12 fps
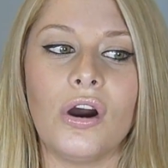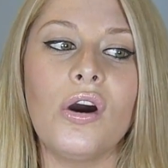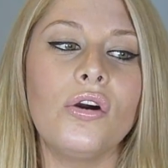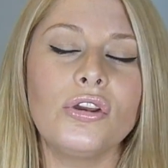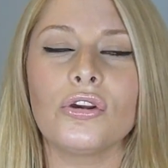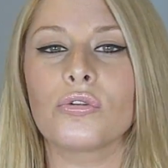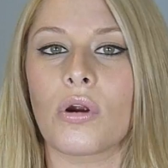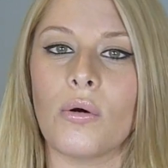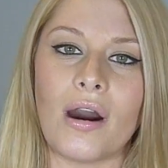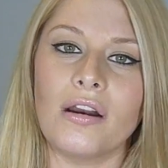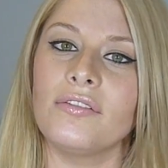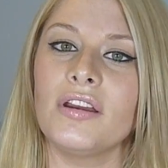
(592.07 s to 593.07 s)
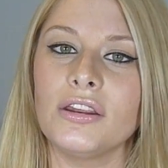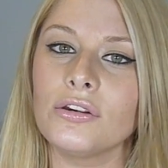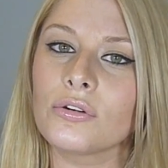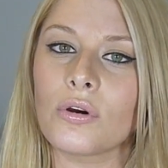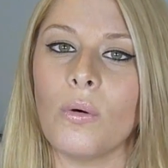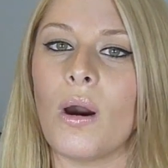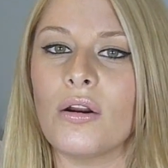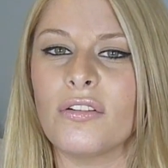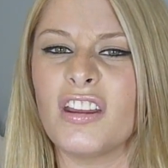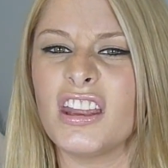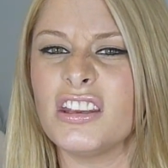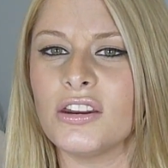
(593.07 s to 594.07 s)
oh, you'll grow out of it, you'll grow out
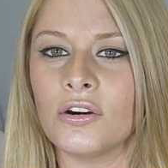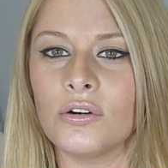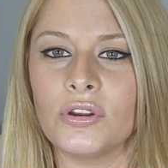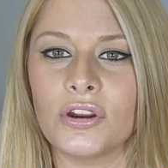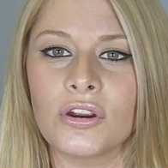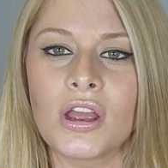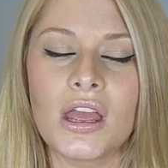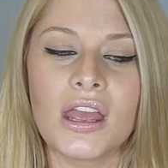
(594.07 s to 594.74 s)
of it, you know, you're